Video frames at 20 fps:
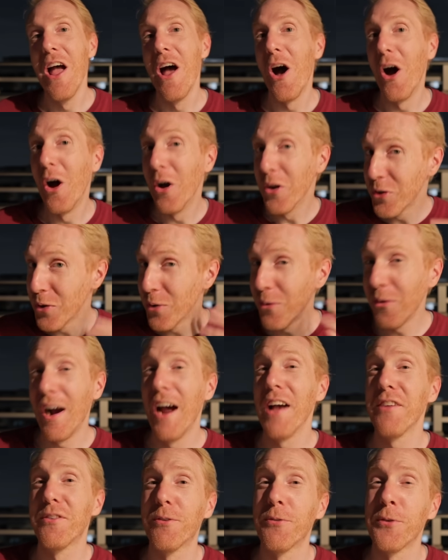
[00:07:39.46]
uh, your
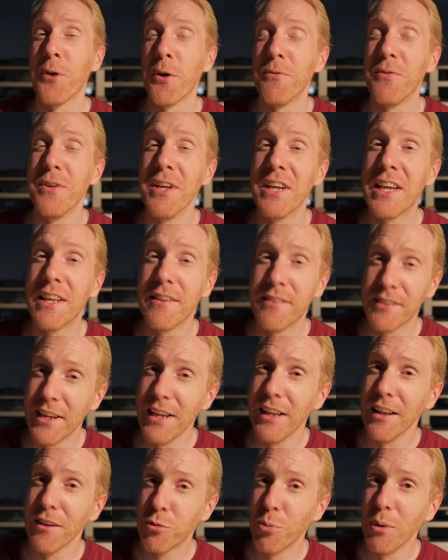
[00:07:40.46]
astrophotography
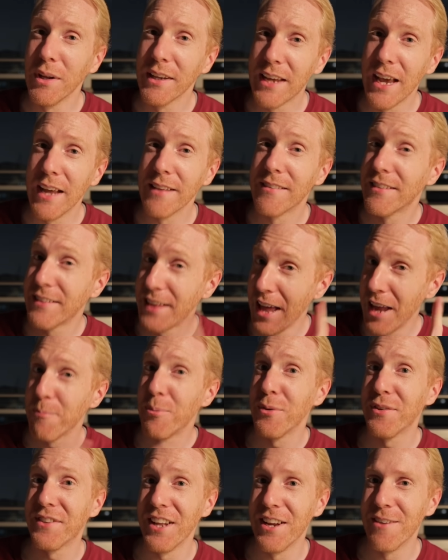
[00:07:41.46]
skills will get
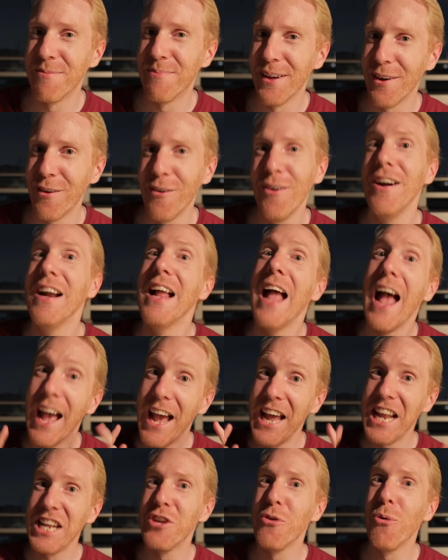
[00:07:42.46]
10% better
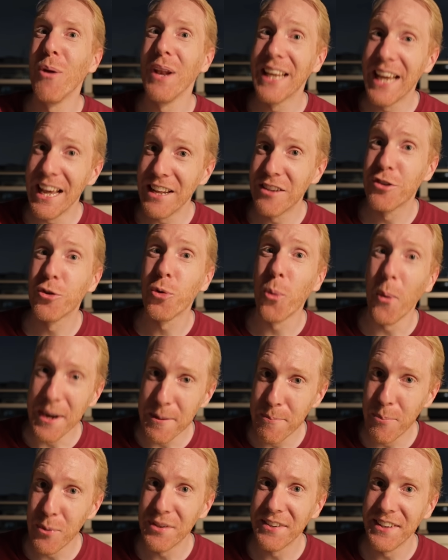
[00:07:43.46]
and you will get
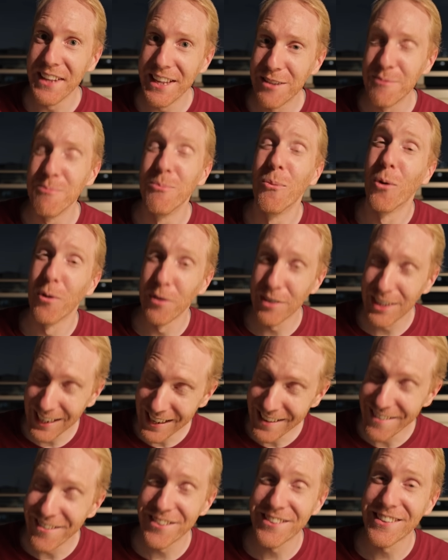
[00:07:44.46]
20% more
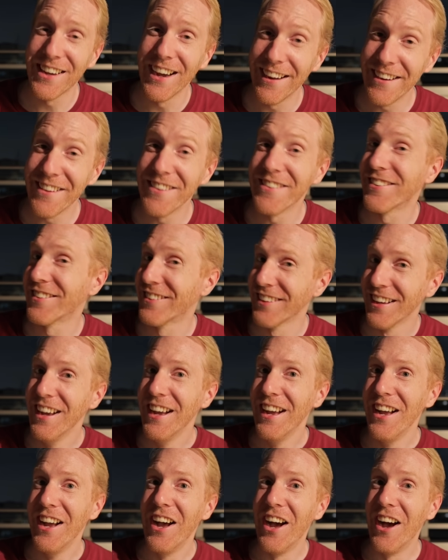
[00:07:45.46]
clear skies.
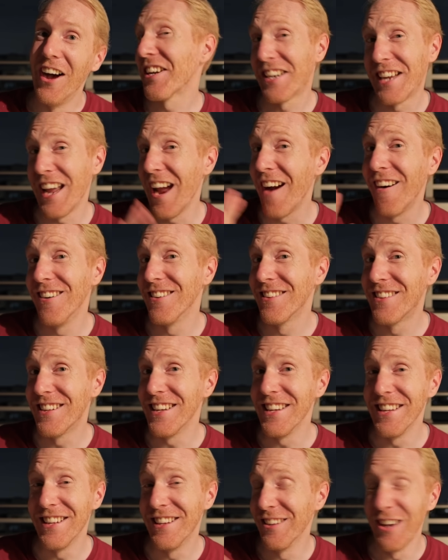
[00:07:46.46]

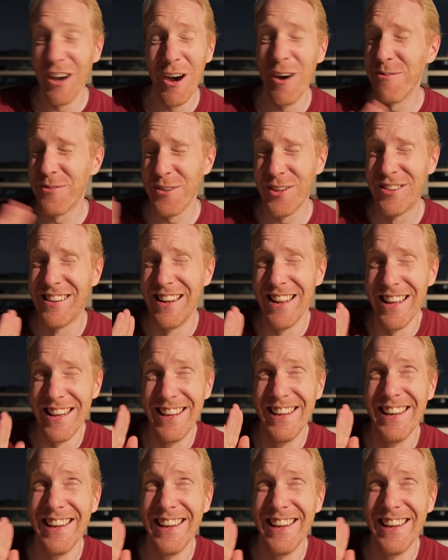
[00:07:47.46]
Guaranteed, obviously.